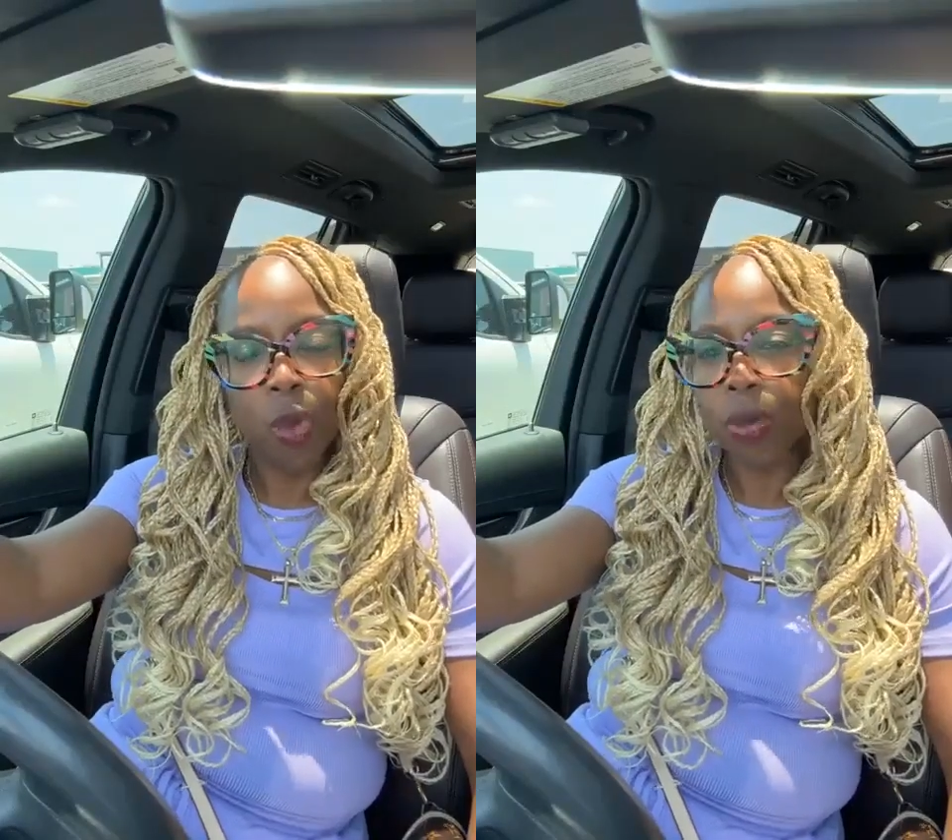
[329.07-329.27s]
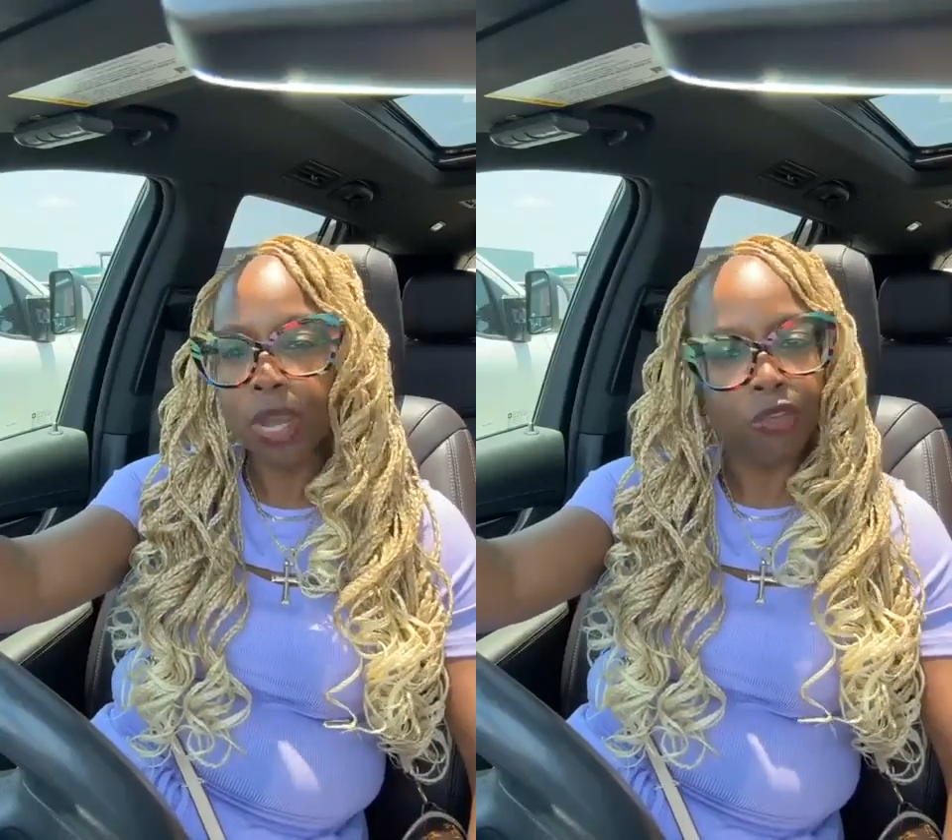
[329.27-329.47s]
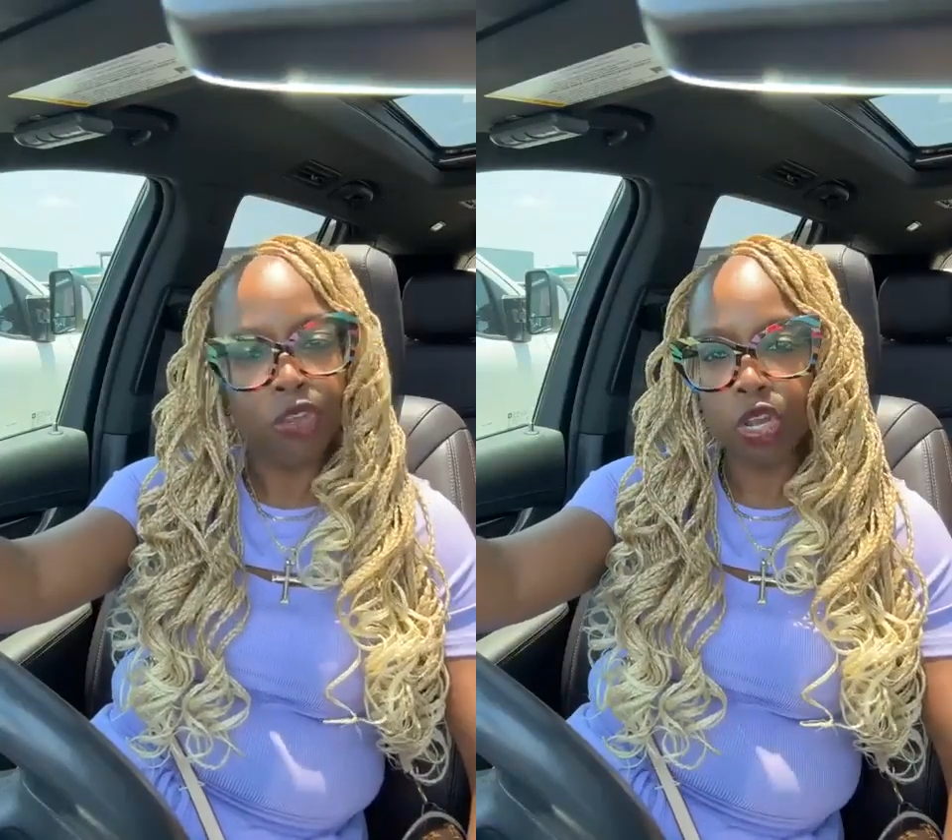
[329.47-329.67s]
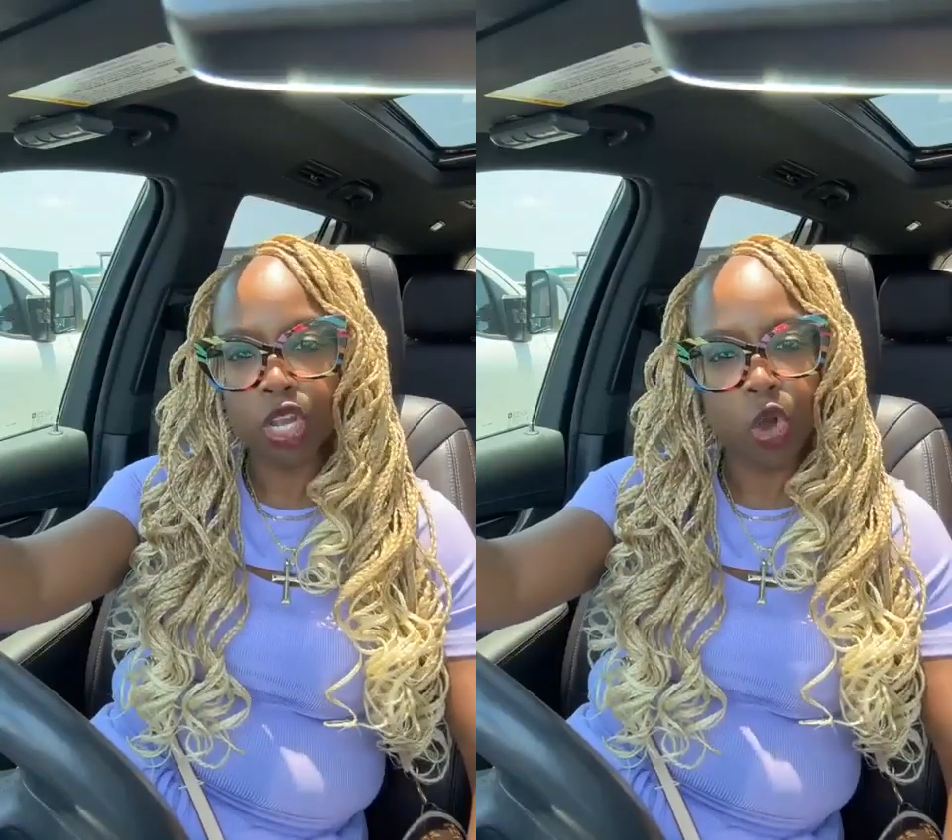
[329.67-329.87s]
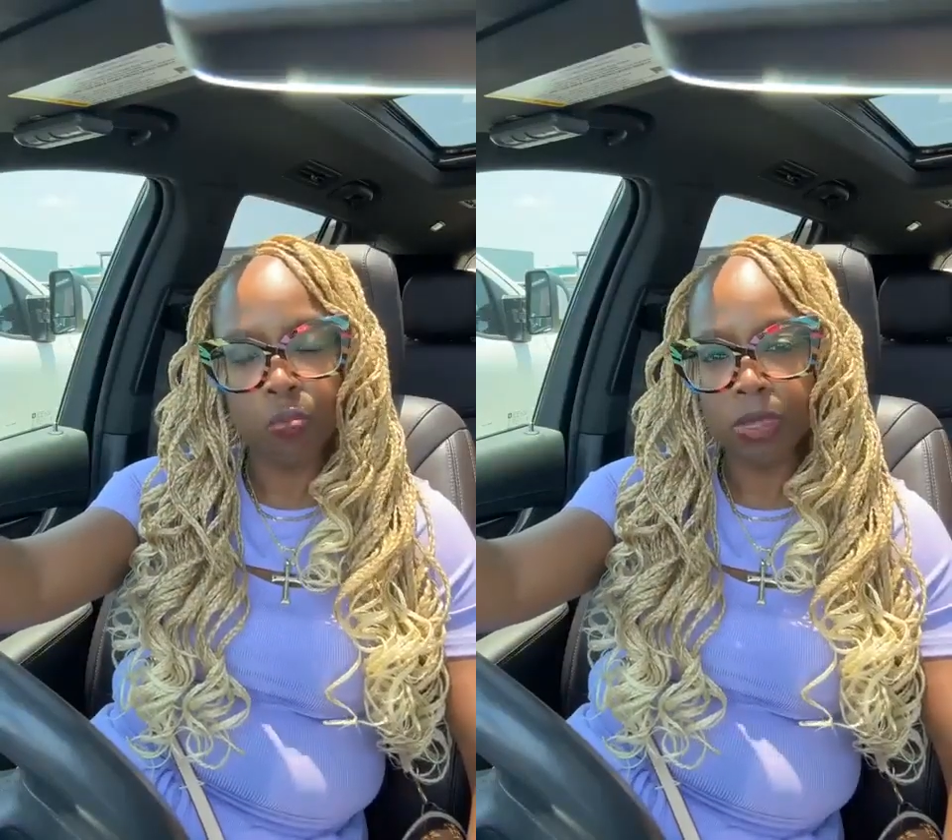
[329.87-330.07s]
Whatever your
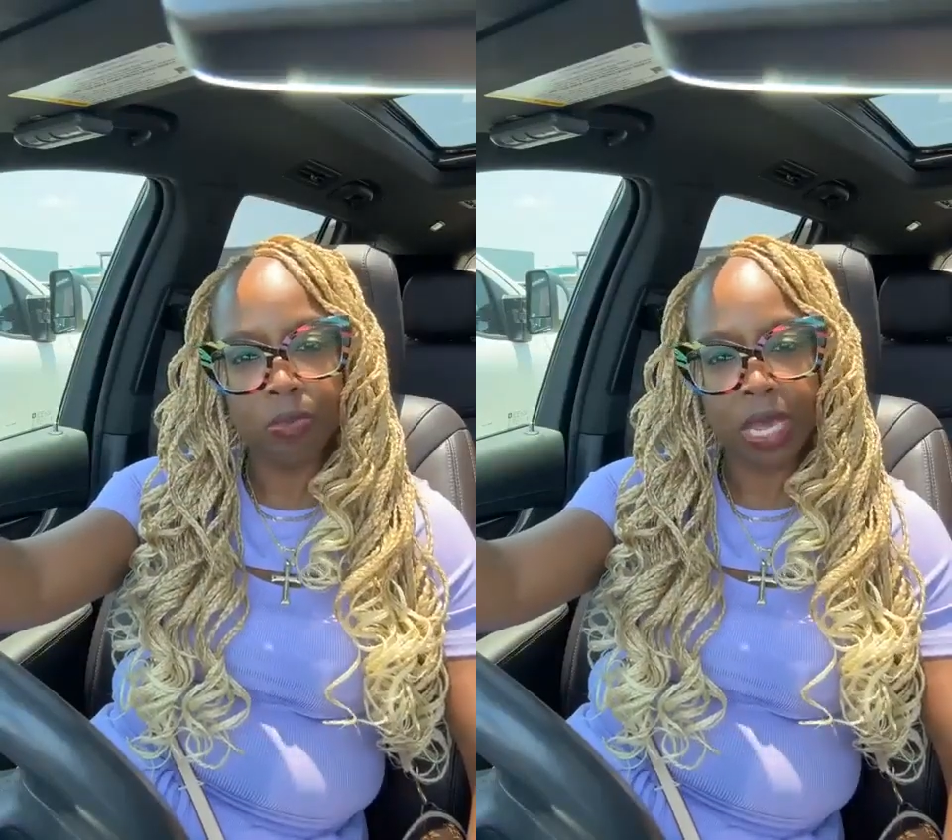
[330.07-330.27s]
coping